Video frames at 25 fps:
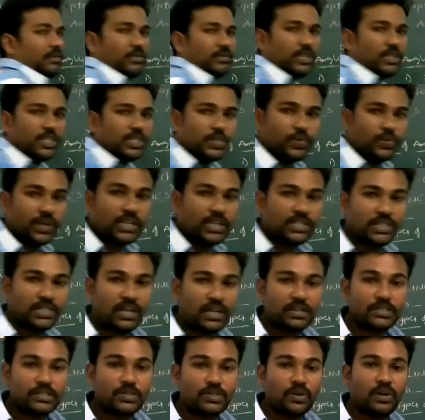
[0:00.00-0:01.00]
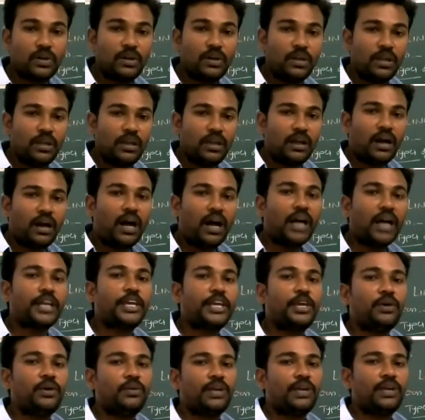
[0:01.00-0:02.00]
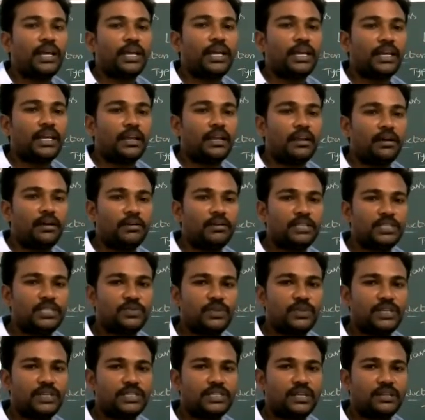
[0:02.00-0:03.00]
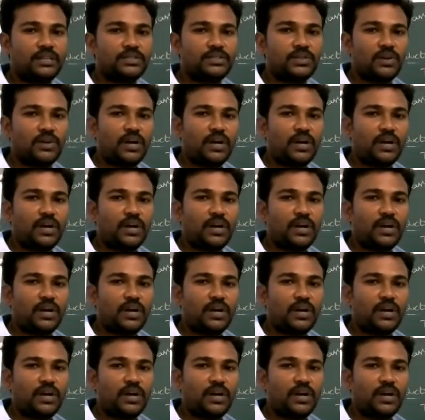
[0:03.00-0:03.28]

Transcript: This one is also acute angle. This one is also